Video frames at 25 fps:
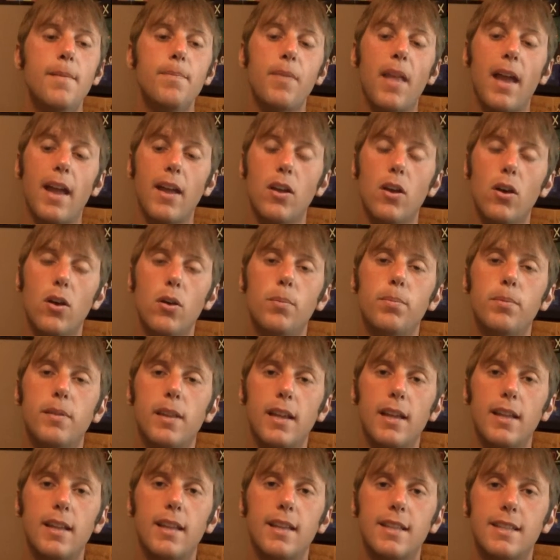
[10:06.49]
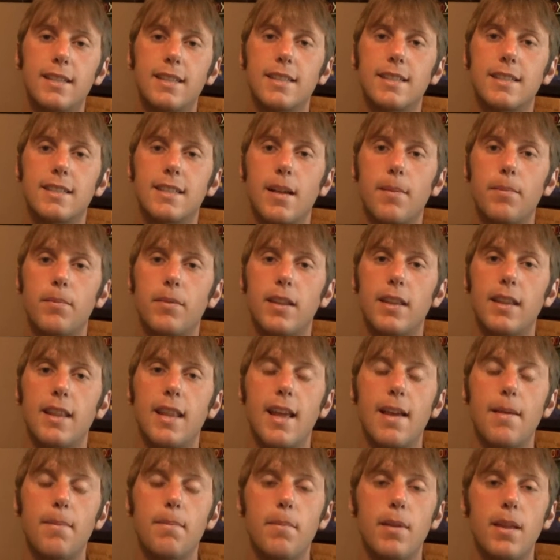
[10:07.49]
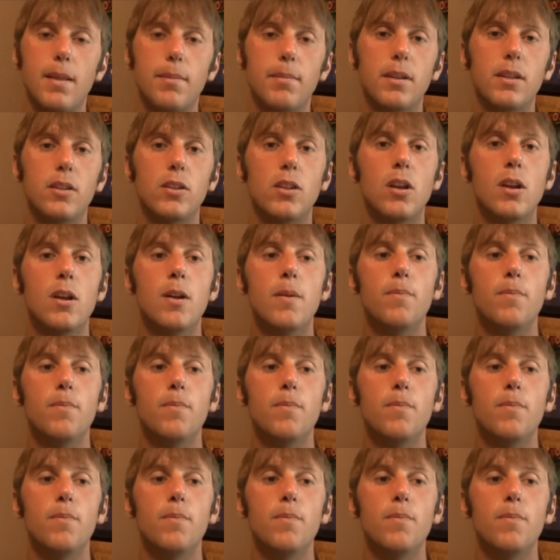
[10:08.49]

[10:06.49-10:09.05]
I hope that this is something that maybe